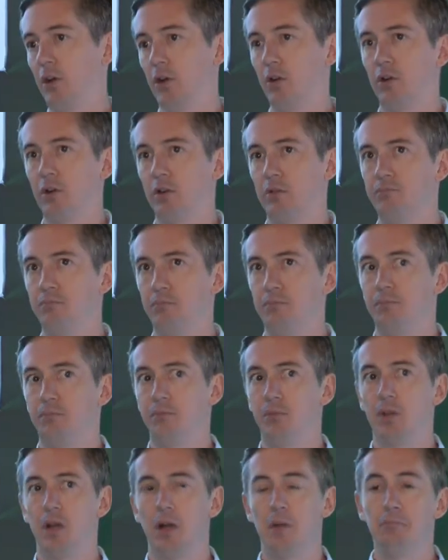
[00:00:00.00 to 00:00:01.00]
are
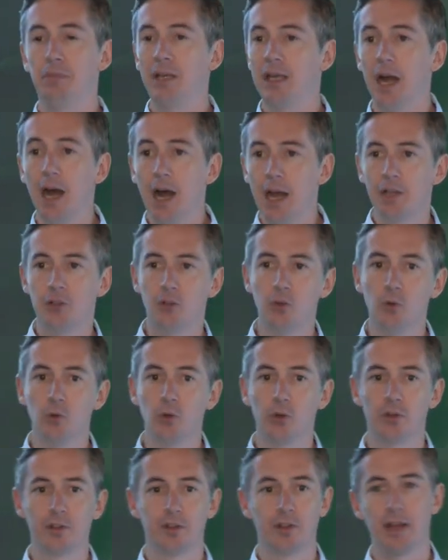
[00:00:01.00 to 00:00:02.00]
uh, BI
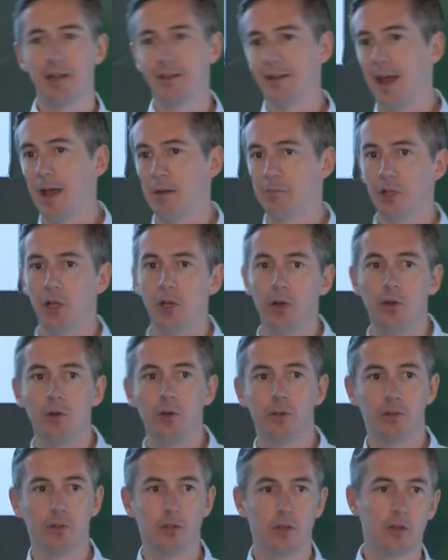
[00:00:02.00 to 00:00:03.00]
tools like Tableau
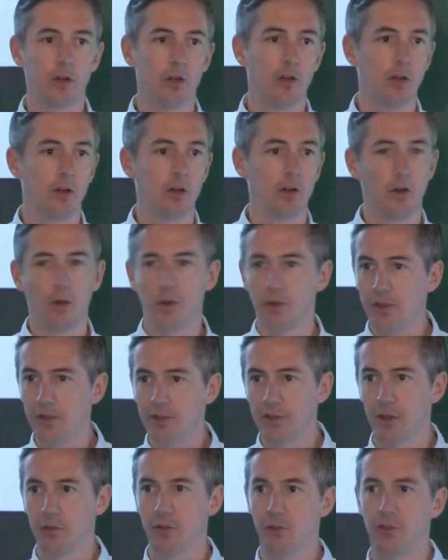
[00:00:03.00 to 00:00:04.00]
and Looker and all
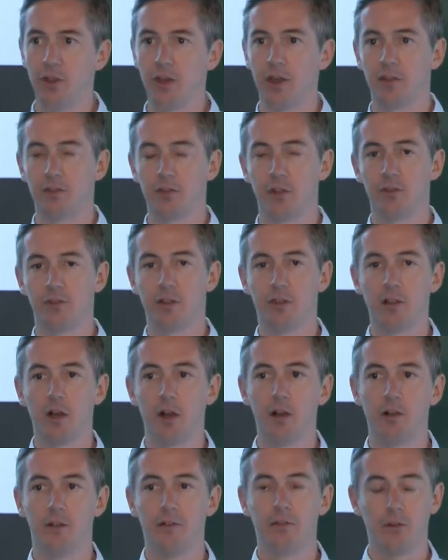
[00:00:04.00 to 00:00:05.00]
these other things. There's a
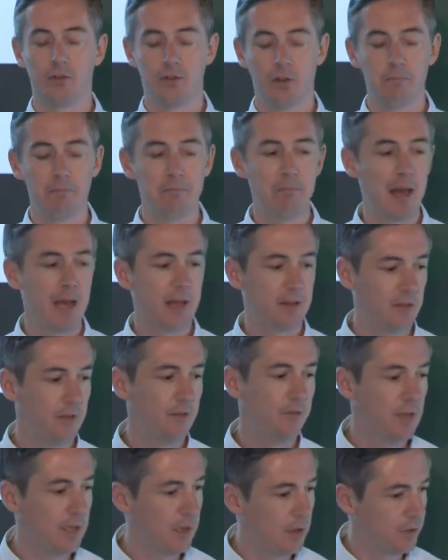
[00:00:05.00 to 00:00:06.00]
ton, there's a
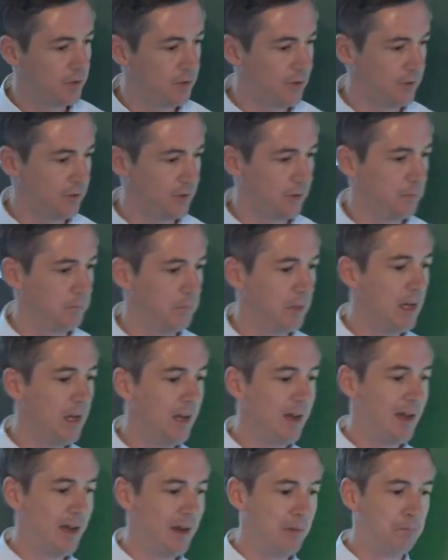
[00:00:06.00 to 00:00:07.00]
massive ecosystem
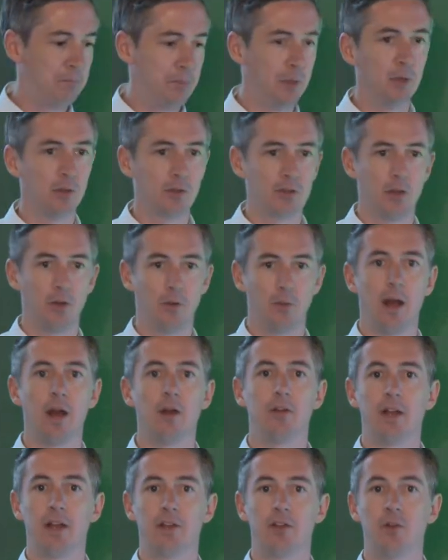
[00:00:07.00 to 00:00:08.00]
built
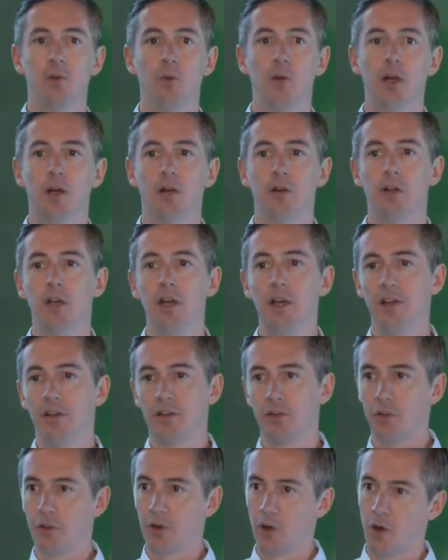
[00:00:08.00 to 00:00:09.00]
around SQL.
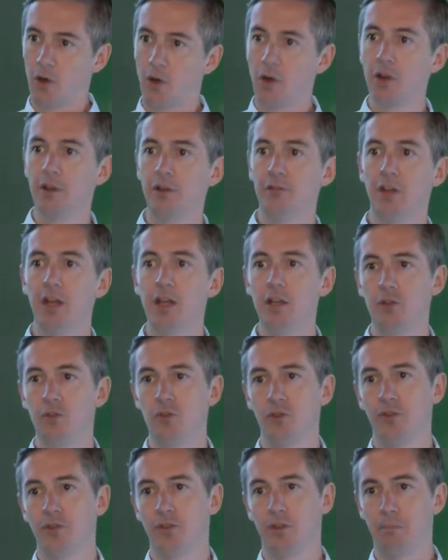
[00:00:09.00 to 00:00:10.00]
So there are
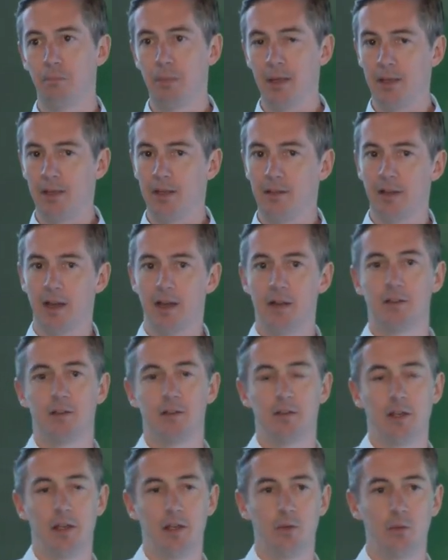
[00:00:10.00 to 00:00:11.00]
advantages to picking that as
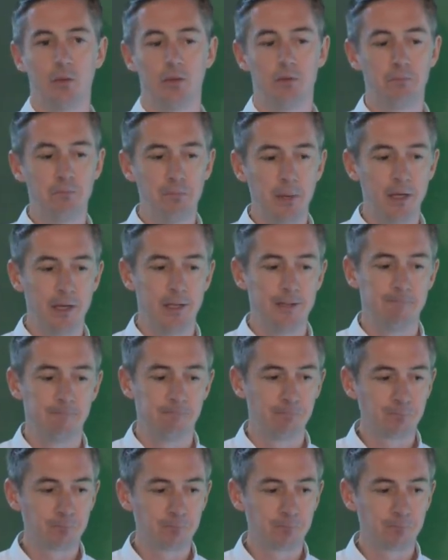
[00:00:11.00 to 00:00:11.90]
a language, but